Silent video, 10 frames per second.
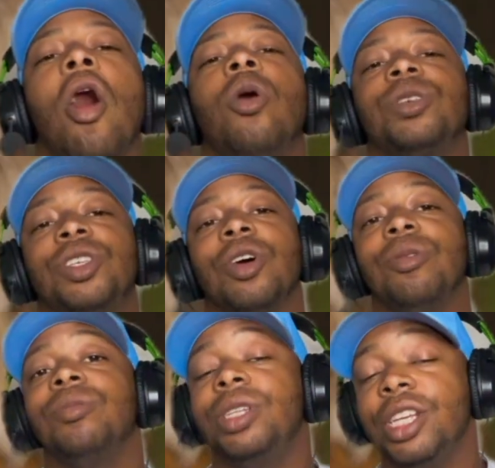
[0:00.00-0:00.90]

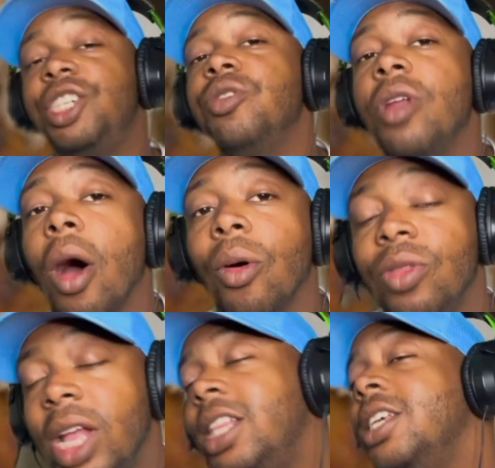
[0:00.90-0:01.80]
also, did you know
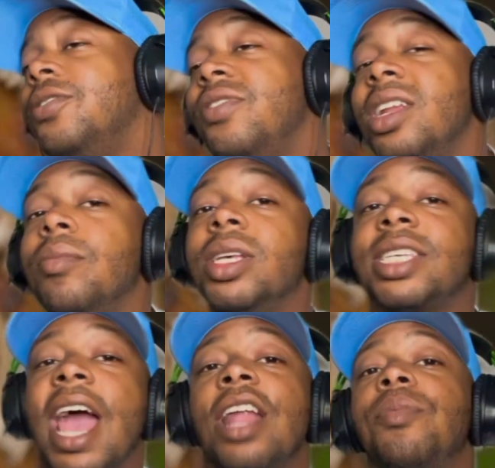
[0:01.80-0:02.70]
that these venomous
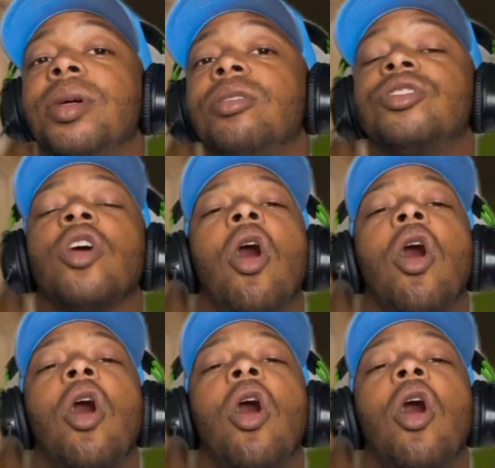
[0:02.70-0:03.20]
caterpillars